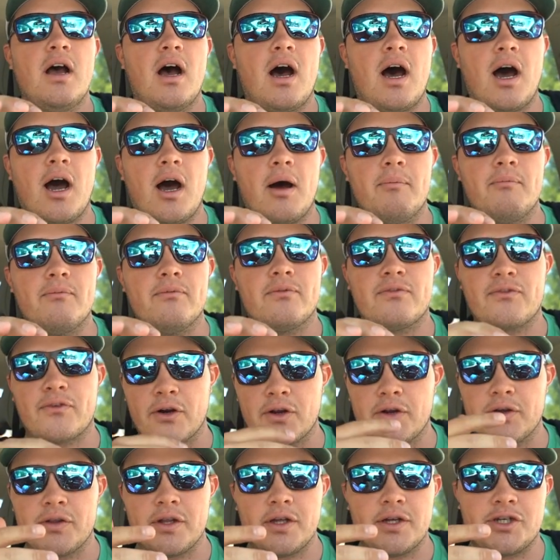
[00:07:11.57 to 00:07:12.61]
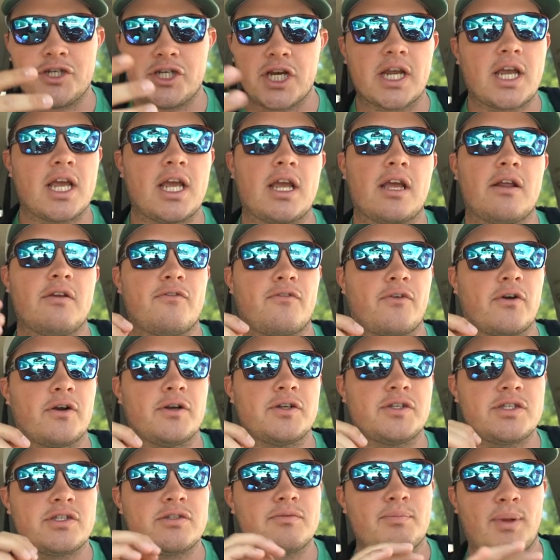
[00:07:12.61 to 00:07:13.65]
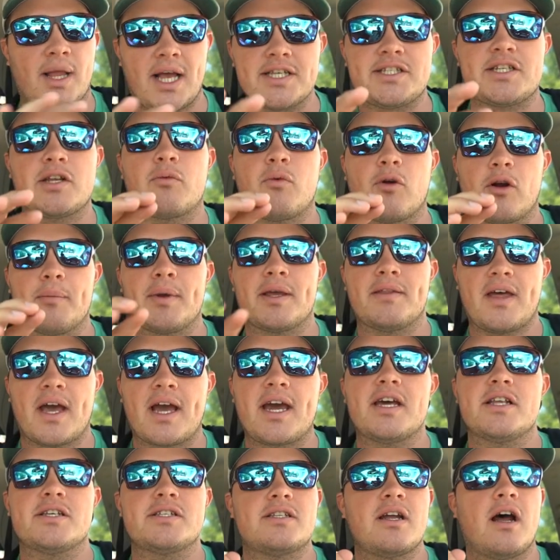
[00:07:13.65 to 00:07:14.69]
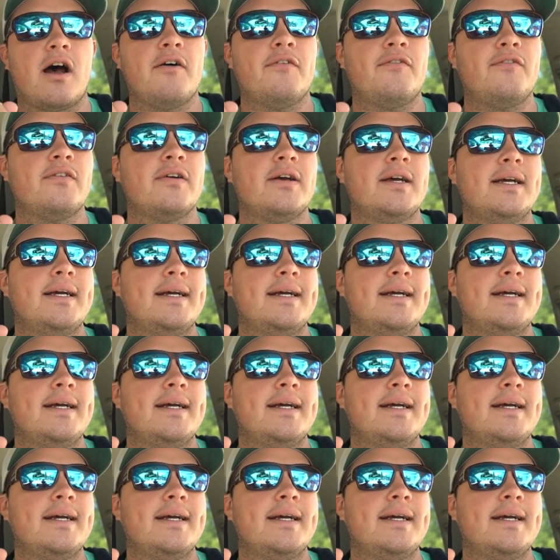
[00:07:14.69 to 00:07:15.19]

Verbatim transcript: um, for the jigging and for plastic worming and that kind of stuff.